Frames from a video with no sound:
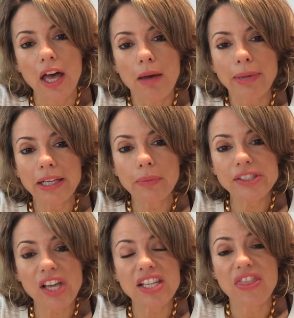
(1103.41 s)
But anyways,
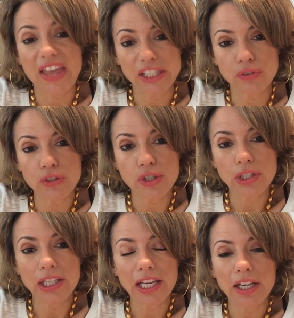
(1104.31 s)
guys, thanks for
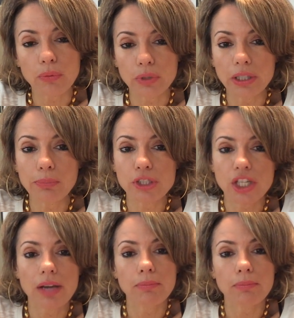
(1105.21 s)
tuning in. I really appreciate it.